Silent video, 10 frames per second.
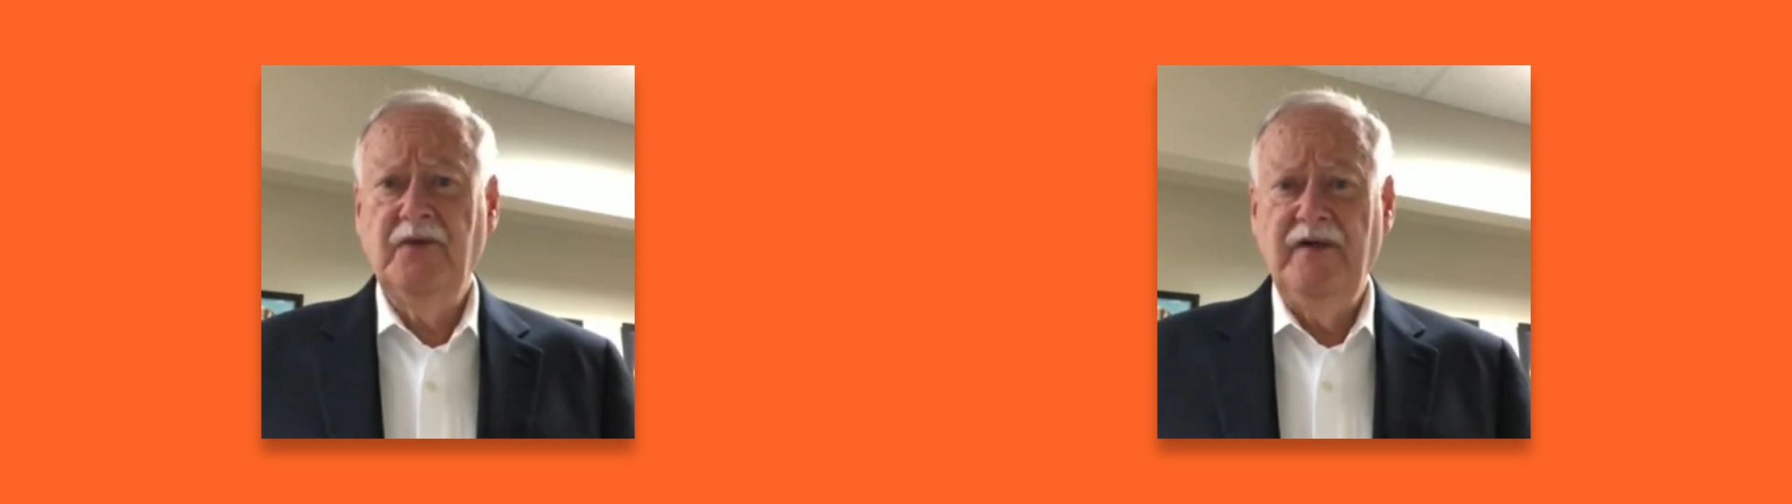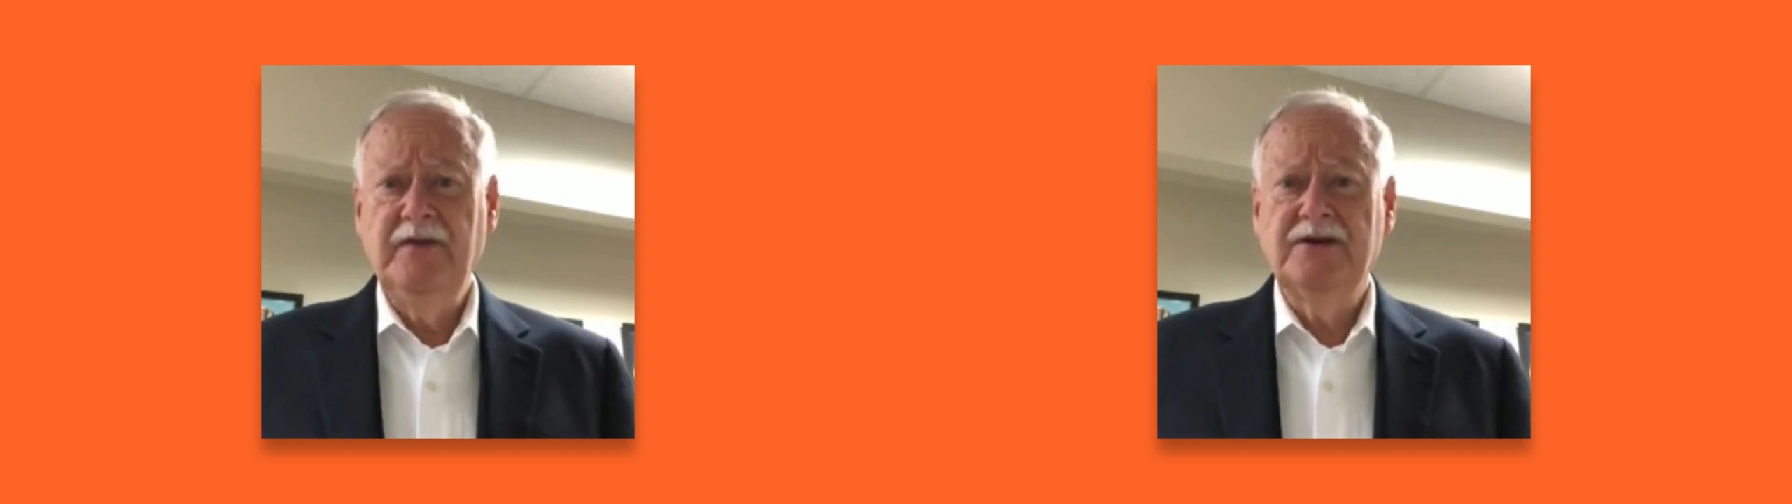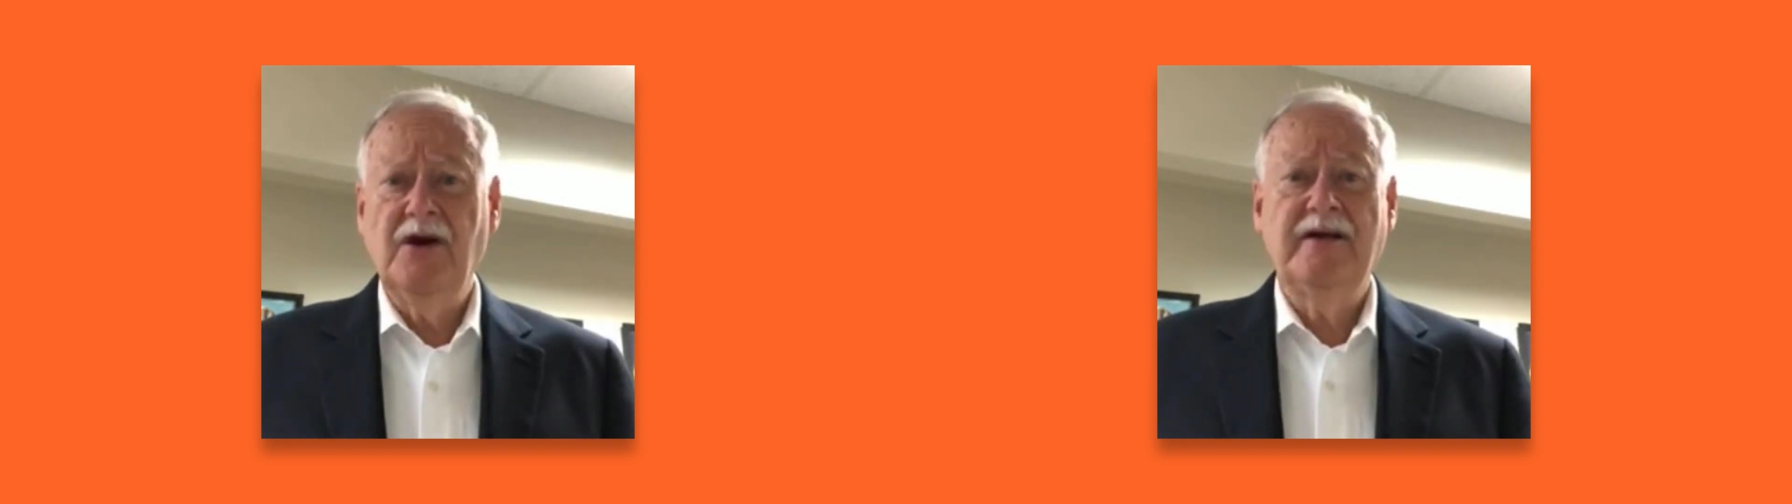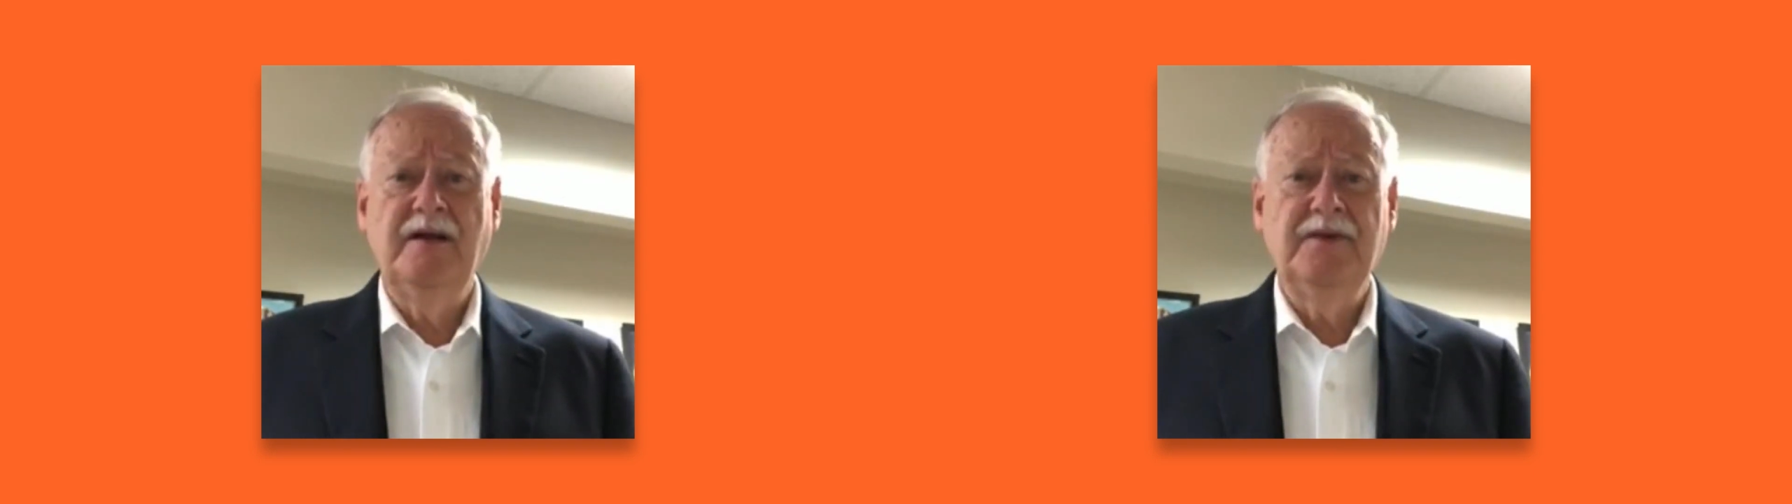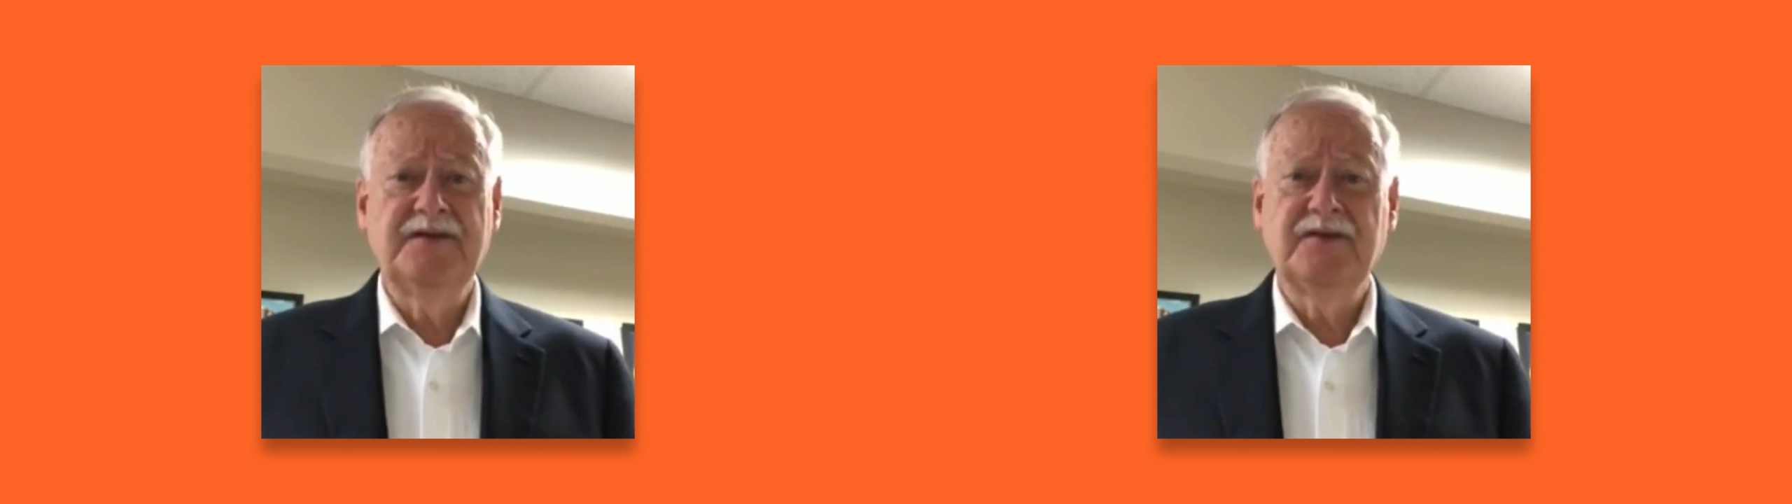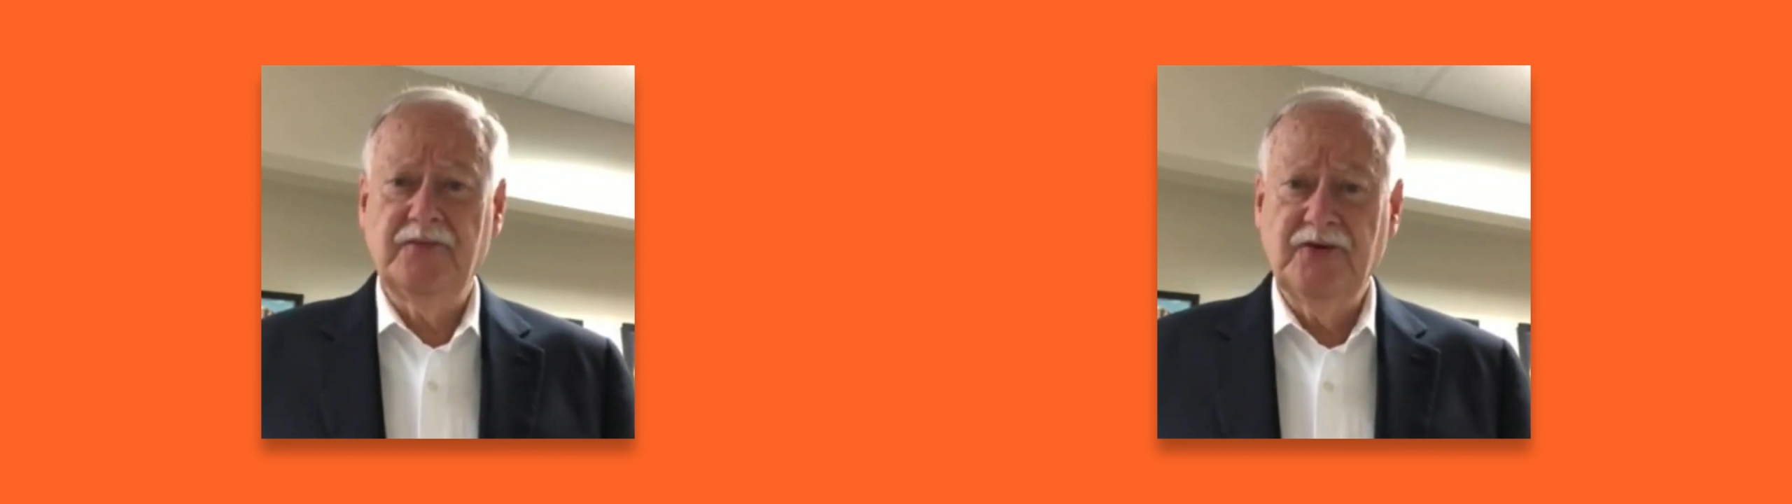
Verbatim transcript: we've been talking about some